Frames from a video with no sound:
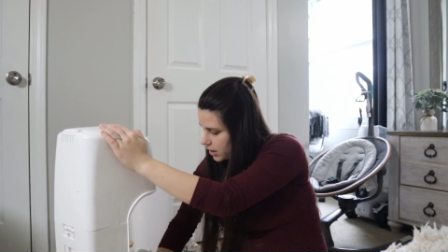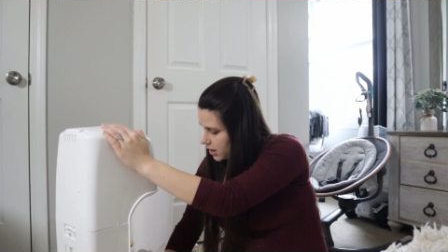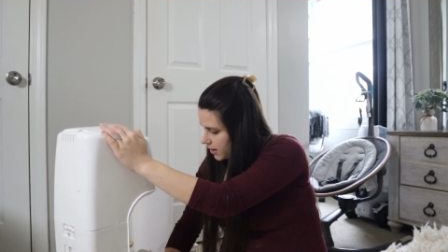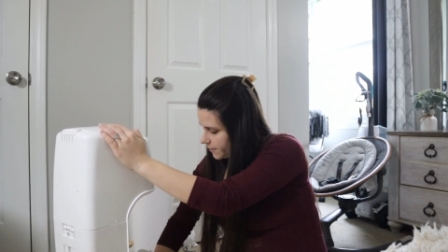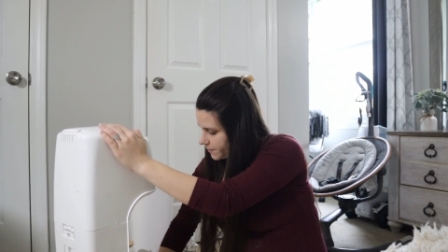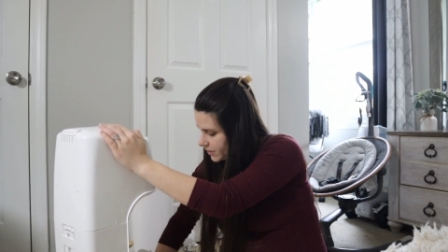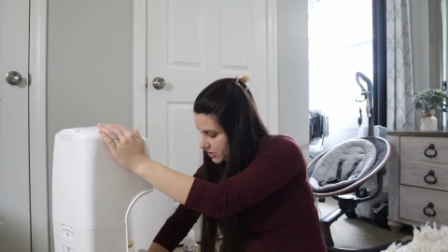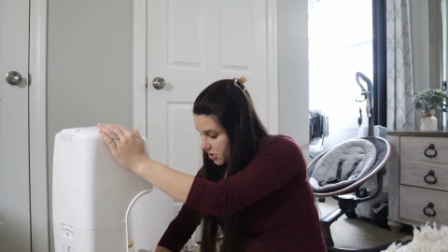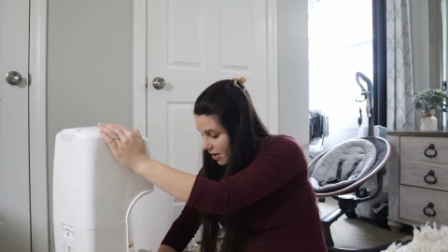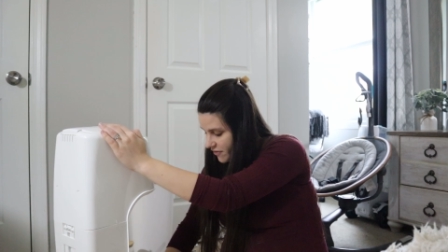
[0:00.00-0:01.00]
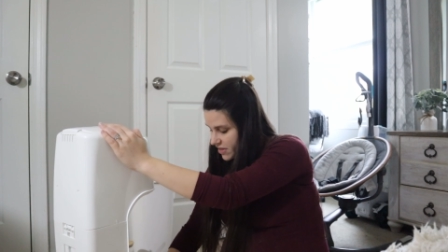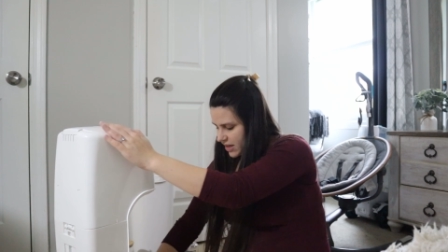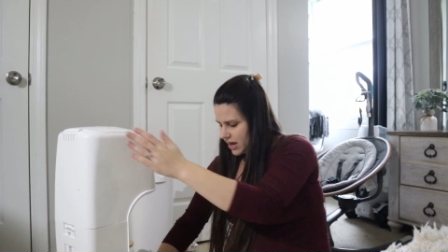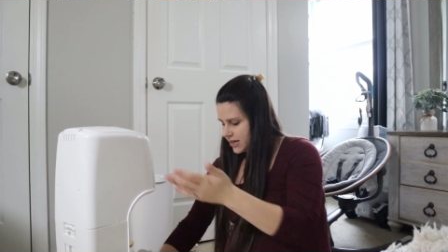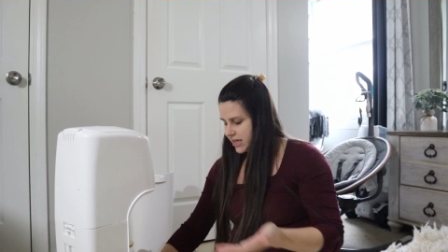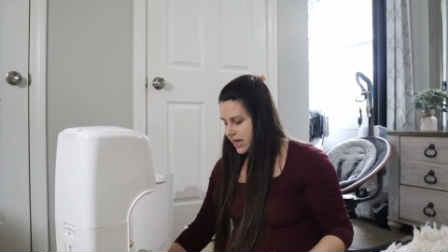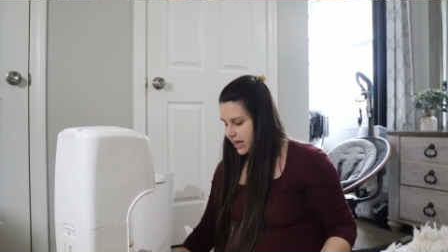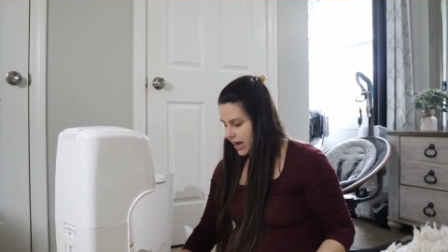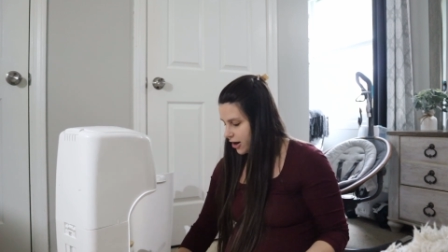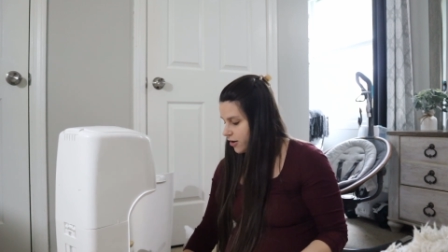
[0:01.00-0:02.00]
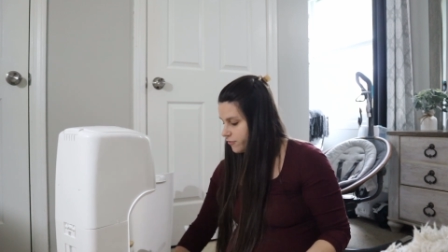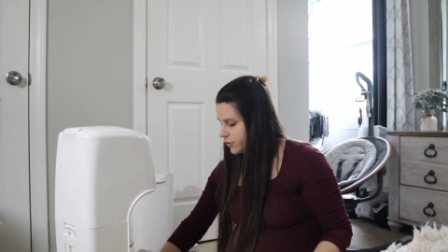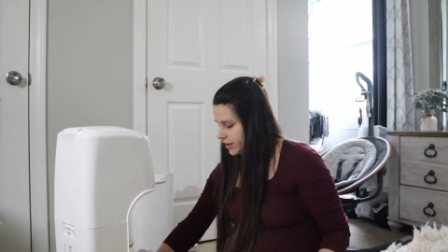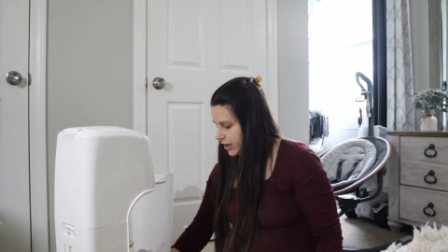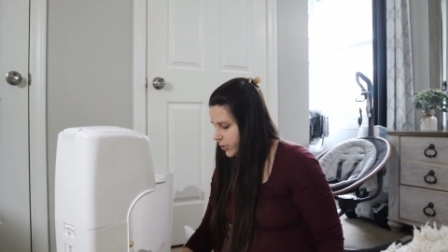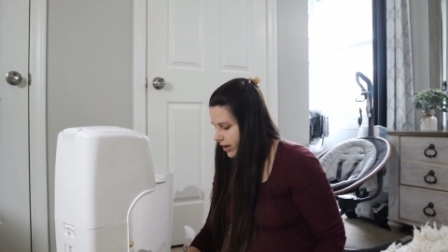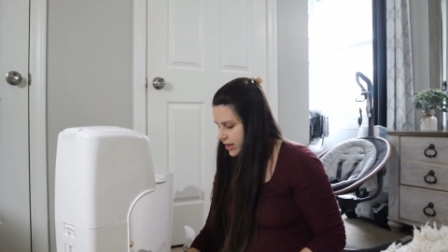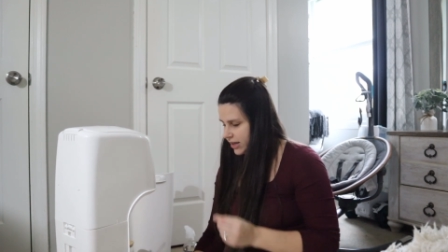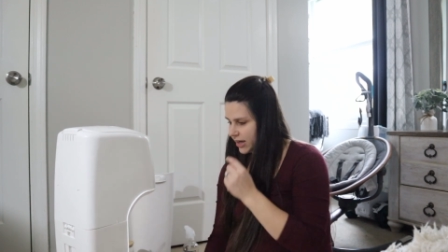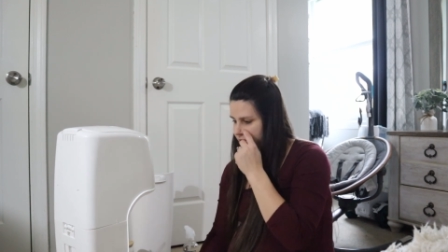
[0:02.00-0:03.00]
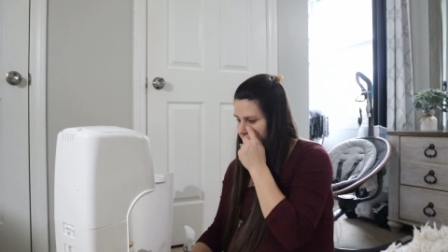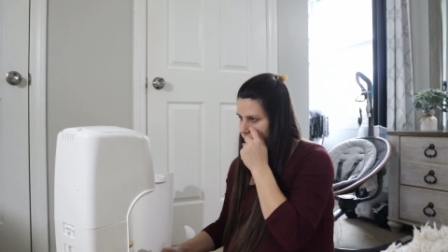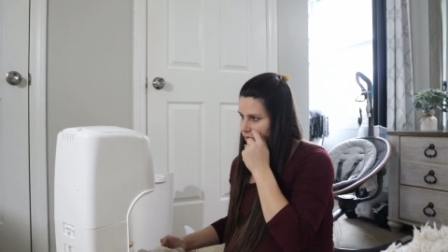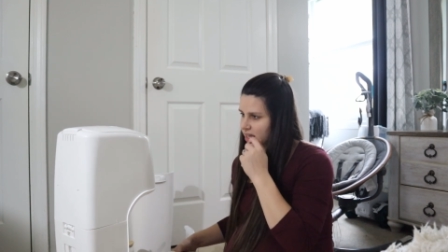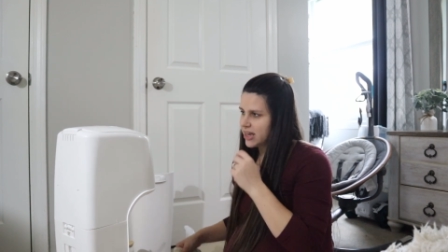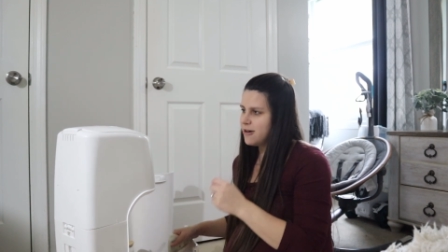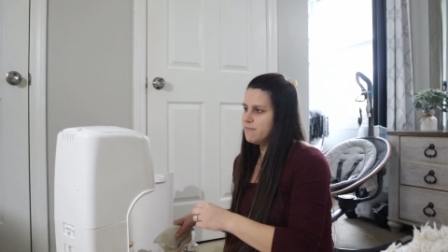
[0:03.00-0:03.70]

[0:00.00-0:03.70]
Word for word: Um, and so everything got taken care of really quickly. It just was like